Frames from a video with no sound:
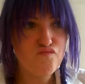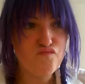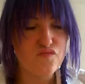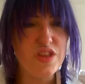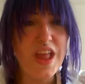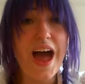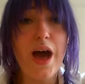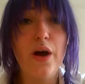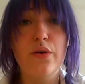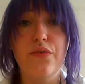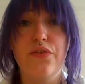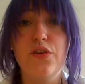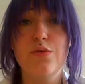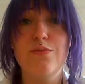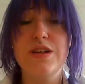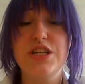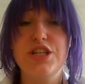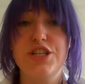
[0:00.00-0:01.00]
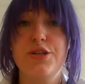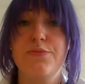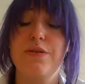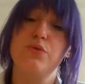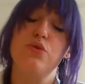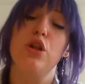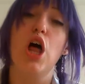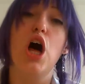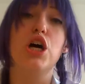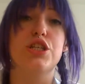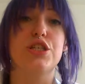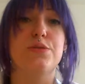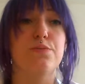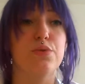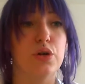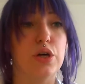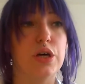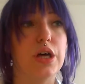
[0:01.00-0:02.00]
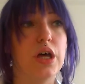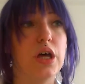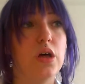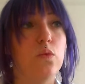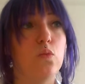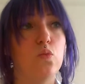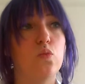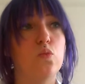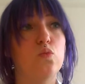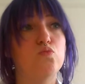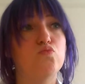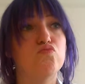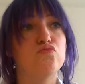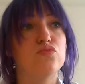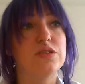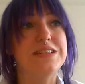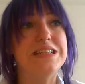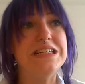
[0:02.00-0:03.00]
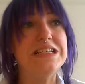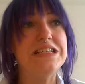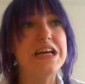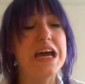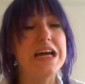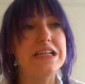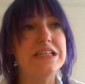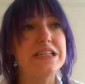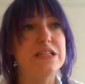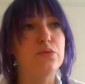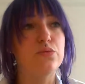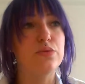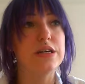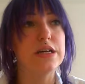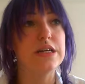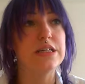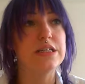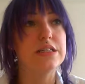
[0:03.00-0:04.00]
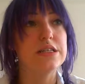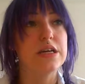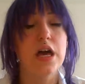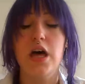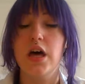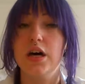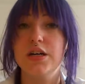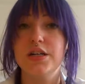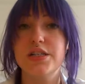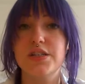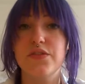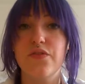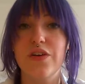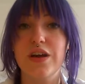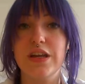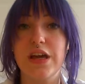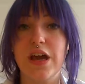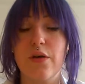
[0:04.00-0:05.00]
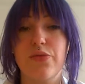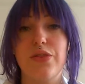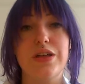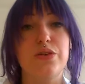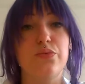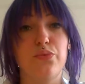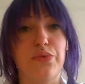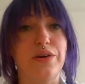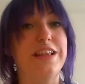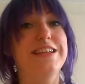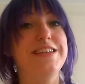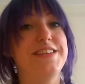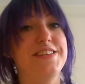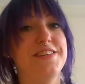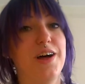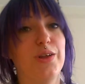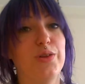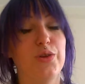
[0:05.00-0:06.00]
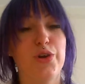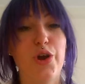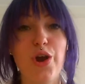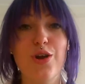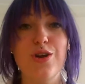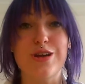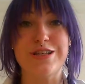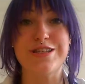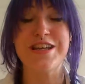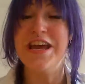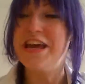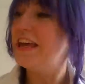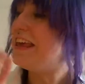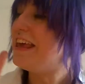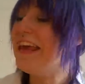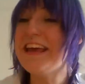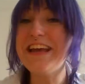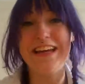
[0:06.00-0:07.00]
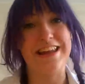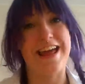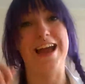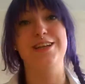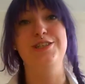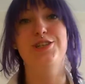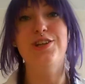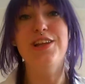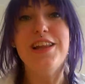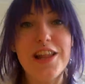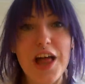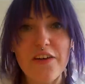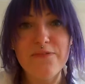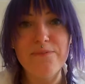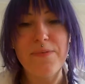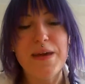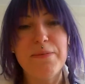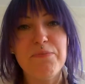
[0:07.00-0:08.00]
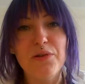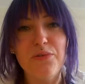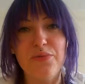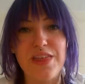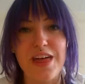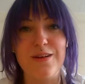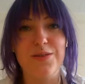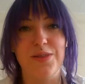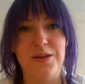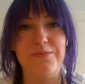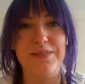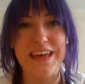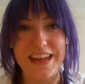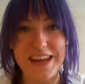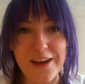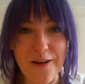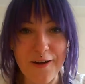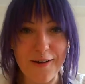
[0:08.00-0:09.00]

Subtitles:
Now, a few mentions about the last book. It ended with us finding out that Will is not cursed. He can actually love people without them getting